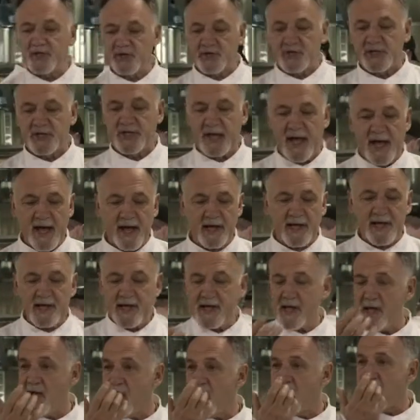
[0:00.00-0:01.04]

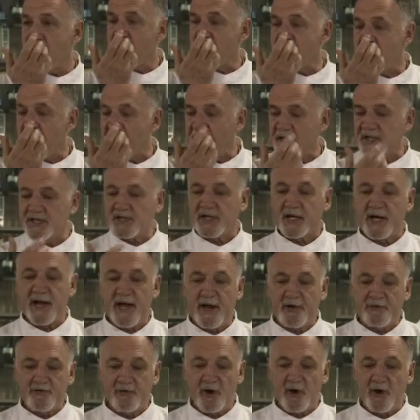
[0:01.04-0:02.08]
shiitake,
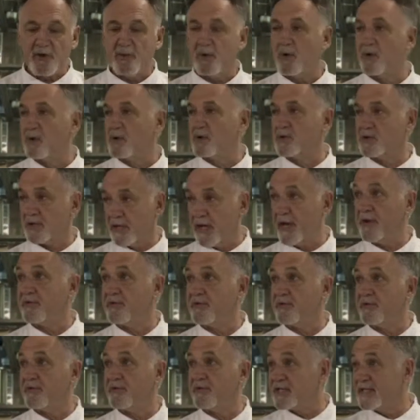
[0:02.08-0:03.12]

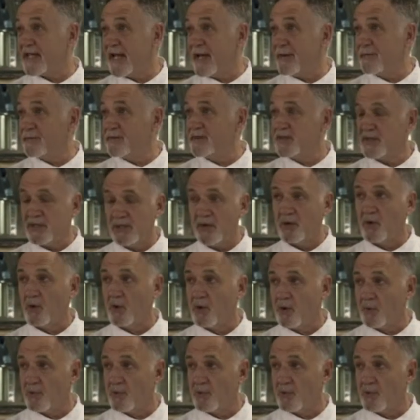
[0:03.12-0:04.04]
cilantro stems, or the